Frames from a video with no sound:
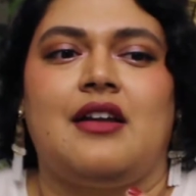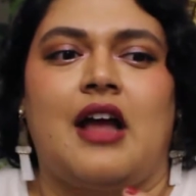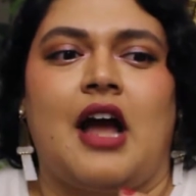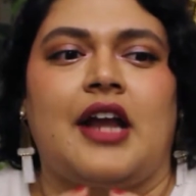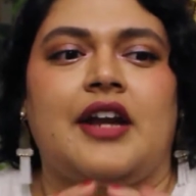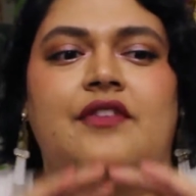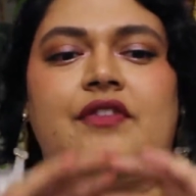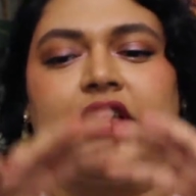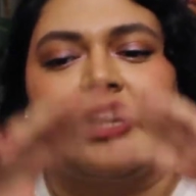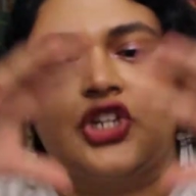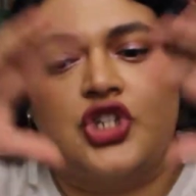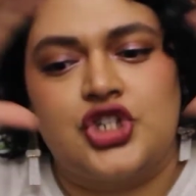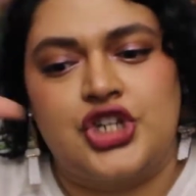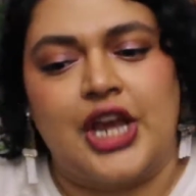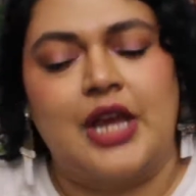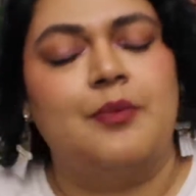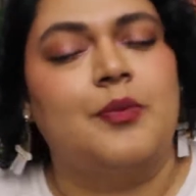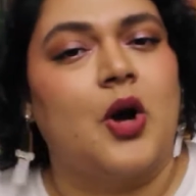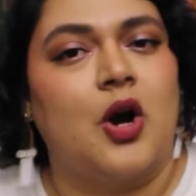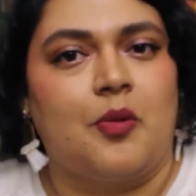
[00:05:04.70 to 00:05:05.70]
kind of like
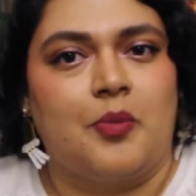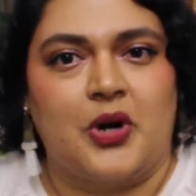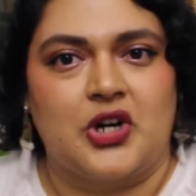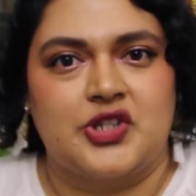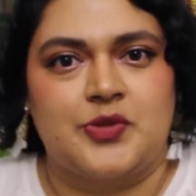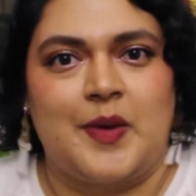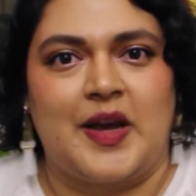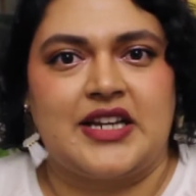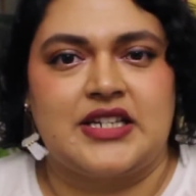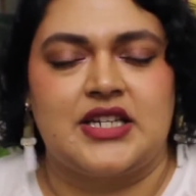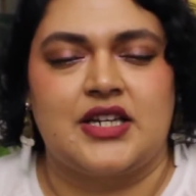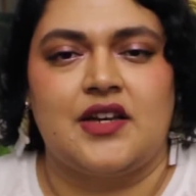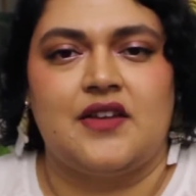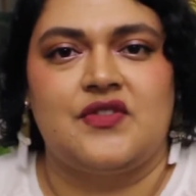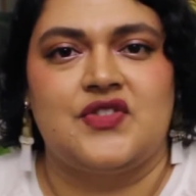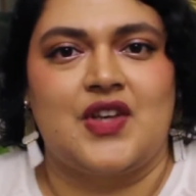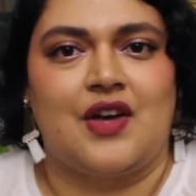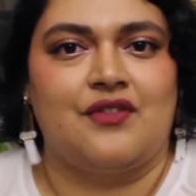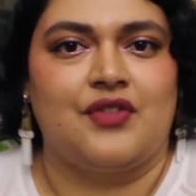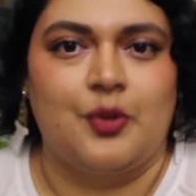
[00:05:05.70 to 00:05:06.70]
shape our
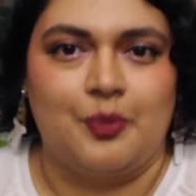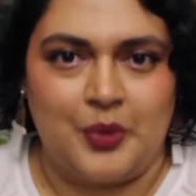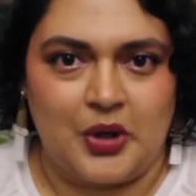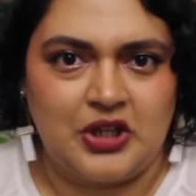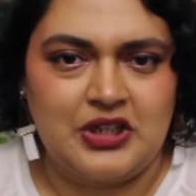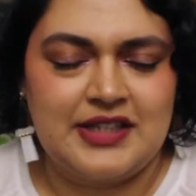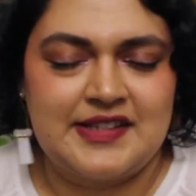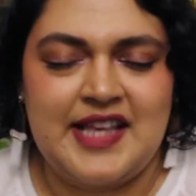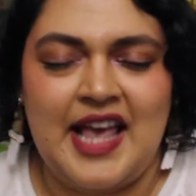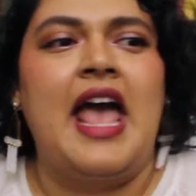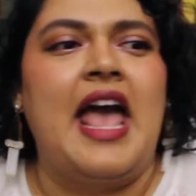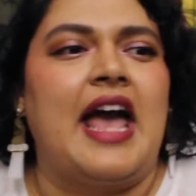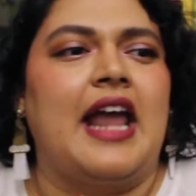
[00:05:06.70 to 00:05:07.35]
perspectives of the books.